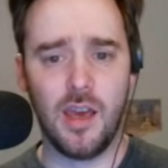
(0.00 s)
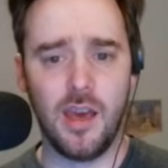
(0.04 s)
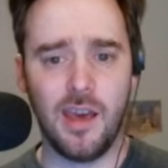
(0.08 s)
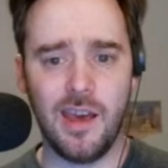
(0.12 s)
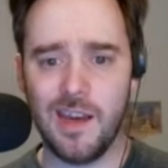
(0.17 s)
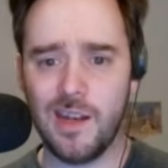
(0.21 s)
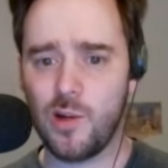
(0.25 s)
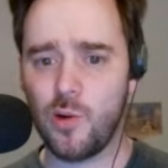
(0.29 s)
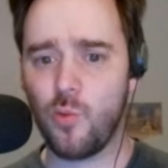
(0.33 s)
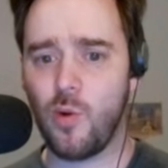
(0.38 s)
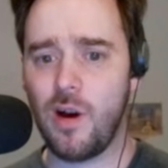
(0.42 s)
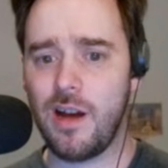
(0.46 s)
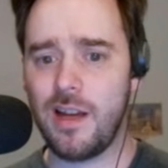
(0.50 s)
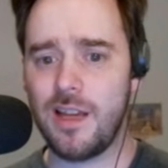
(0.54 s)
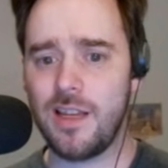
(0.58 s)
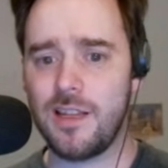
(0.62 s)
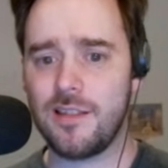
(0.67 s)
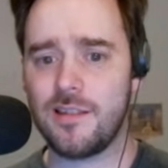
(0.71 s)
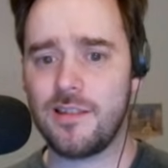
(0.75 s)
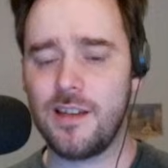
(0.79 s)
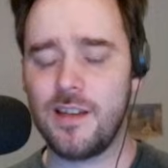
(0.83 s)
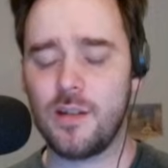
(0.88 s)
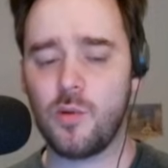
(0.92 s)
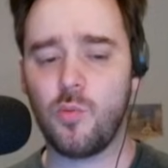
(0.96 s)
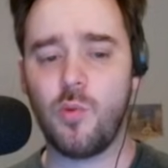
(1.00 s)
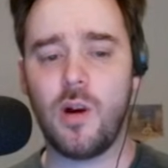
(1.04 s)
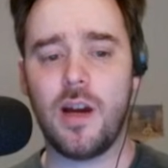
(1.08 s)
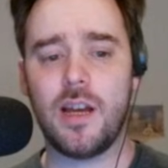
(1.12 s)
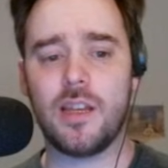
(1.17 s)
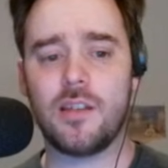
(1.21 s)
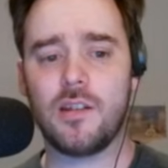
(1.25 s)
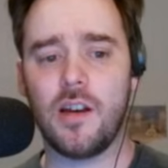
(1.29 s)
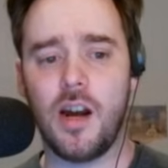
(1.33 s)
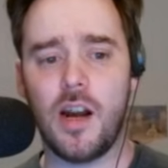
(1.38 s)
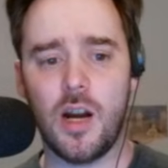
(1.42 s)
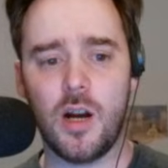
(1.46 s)
And why is that? Why
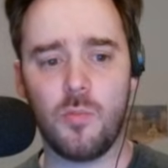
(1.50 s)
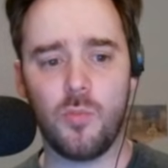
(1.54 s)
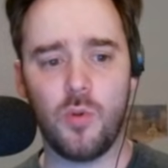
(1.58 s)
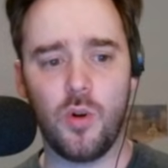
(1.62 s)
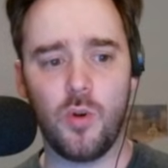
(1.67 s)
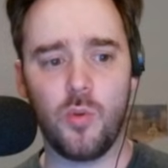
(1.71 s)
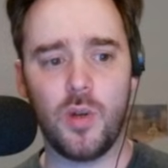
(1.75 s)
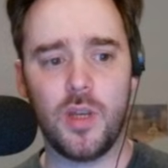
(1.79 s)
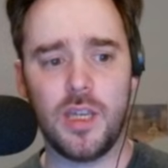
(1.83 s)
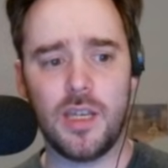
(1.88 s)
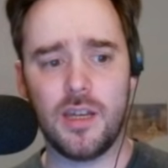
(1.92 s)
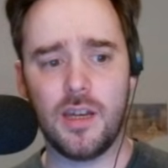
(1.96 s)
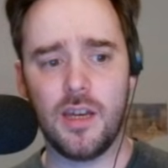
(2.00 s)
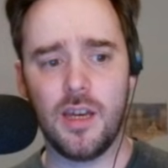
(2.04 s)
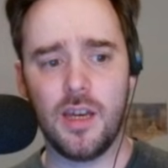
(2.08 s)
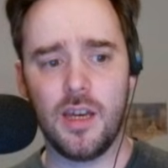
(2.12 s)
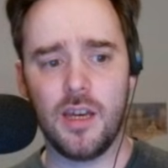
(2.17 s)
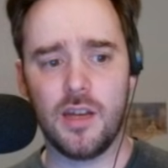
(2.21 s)
is armor weak?